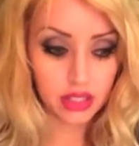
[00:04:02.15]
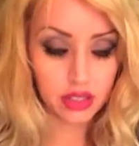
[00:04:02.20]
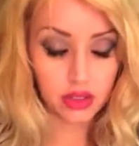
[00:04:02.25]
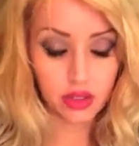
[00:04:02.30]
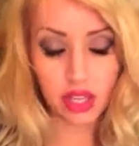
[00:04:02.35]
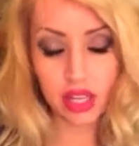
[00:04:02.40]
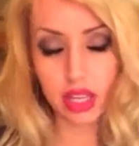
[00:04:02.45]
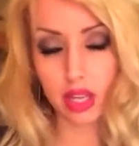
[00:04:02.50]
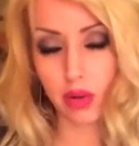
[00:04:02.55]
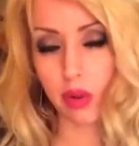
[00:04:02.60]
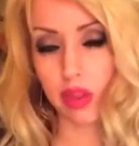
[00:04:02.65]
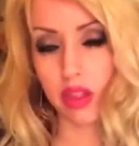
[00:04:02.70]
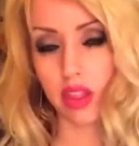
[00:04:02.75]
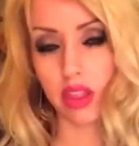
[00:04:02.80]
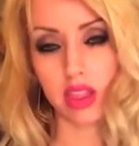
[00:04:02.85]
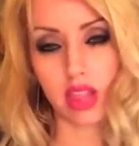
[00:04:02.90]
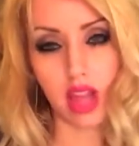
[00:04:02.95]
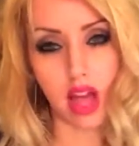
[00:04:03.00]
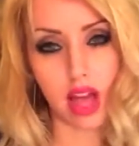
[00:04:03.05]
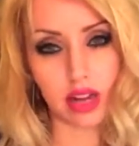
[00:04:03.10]
you can get away with a
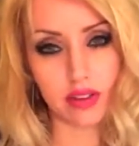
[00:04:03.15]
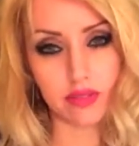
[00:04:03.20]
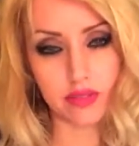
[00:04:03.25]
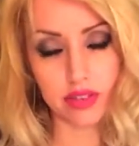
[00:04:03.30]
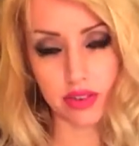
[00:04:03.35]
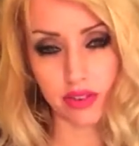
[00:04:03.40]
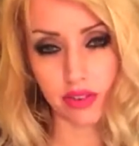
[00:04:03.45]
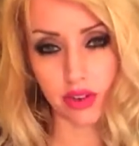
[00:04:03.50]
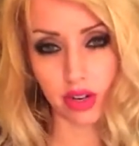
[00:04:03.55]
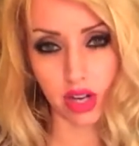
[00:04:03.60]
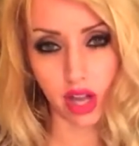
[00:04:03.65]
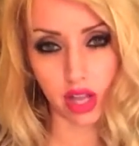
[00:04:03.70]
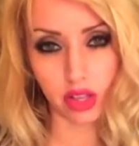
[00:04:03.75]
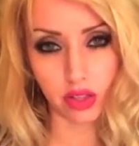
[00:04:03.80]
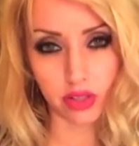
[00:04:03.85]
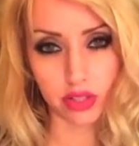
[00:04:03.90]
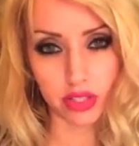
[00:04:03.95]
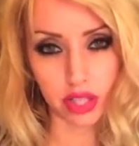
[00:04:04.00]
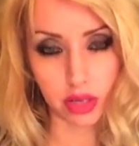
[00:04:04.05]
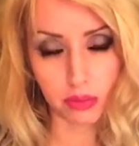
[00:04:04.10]
lot of different
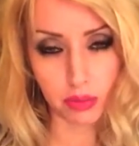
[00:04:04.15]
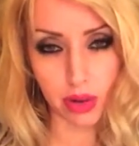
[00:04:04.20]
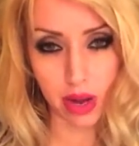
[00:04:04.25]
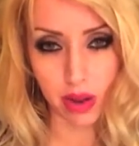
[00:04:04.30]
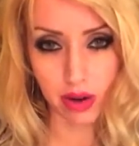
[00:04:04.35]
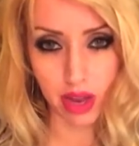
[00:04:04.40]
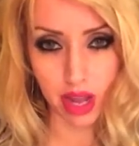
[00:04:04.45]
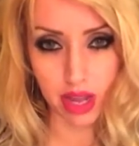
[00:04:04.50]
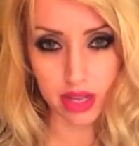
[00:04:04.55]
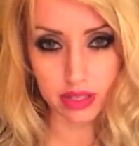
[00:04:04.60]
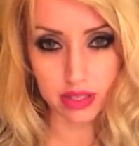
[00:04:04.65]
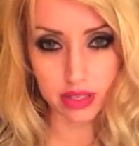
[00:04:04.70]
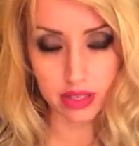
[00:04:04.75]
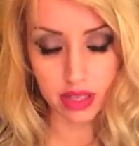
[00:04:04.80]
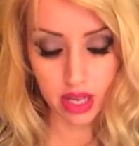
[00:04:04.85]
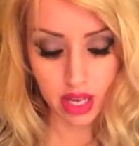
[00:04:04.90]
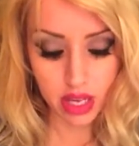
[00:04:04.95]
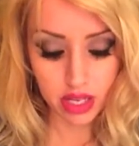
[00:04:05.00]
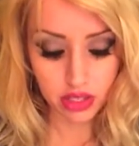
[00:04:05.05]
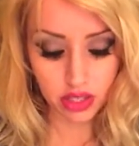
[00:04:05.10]
colors on brown eyes.
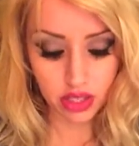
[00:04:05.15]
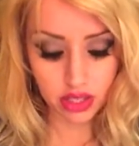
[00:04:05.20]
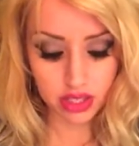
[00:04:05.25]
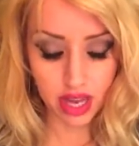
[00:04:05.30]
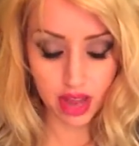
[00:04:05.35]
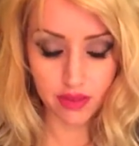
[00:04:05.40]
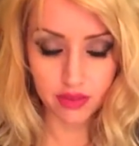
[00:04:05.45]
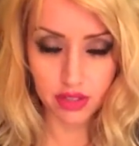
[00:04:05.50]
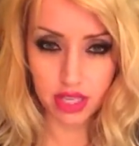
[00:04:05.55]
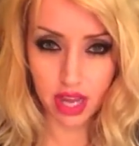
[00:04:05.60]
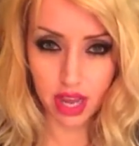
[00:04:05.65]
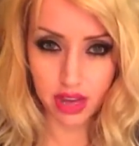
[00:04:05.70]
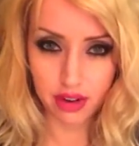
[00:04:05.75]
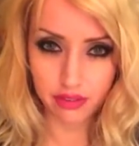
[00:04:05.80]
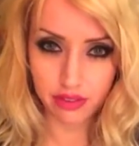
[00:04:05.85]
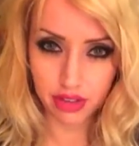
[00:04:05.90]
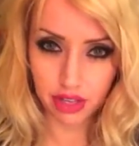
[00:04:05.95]
Just have to kind of